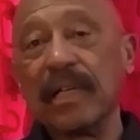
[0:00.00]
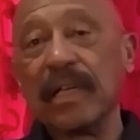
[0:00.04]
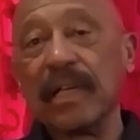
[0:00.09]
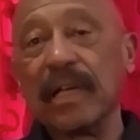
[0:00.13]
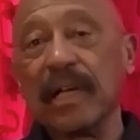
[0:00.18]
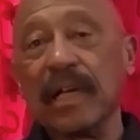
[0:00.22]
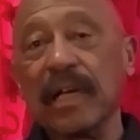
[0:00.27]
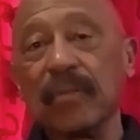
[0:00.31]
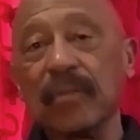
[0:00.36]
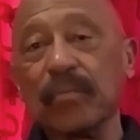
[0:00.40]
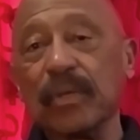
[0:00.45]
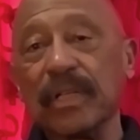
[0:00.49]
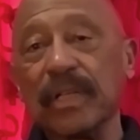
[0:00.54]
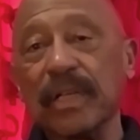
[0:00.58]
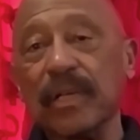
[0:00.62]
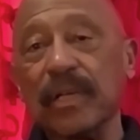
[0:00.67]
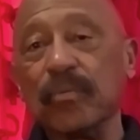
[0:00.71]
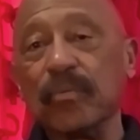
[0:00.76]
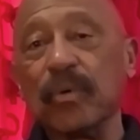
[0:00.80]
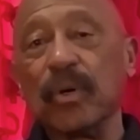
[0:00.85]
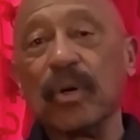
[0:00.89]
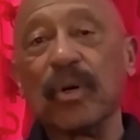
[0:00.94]
They got what
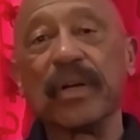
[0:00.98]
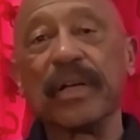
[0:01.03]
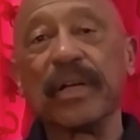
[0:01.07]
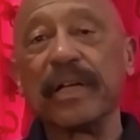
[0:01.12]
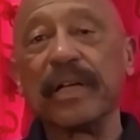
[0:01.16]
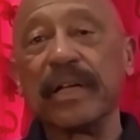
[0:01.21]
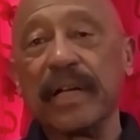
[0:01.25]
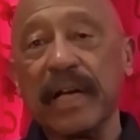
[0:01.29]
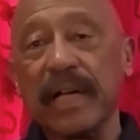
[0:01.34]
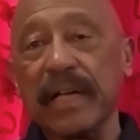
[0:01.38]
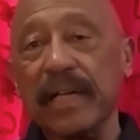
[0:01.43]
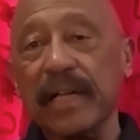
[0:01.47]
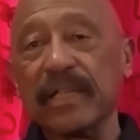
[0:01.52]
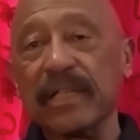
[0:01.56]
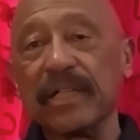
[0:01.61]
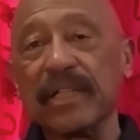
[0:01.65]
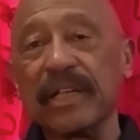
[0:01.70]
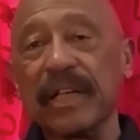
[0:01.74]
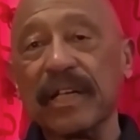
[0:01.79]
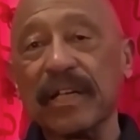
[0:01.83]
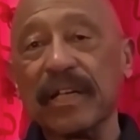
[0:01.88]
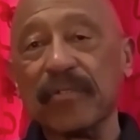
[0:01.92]
they wanted. I
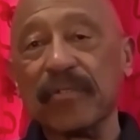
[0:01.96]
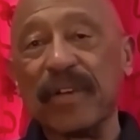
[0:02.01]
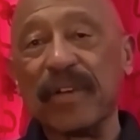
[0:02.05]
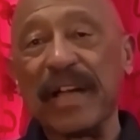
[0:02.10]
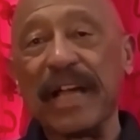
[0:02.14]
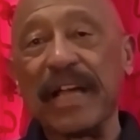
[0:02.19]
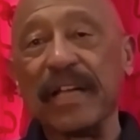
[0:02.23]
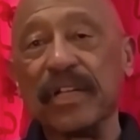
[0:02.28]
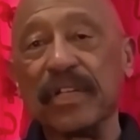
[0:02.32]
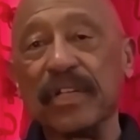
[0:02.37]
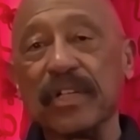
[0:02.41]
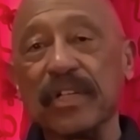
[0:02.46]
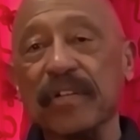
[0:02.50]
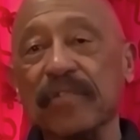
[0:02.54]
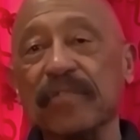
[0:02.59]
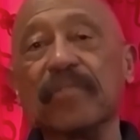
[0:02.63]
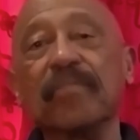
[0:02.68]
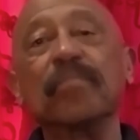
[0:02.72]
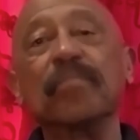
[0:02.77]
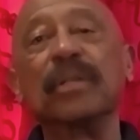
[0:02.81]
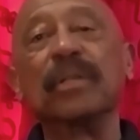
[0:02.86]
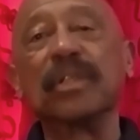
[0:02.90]
didn't take advantage of them. Mm-hmm.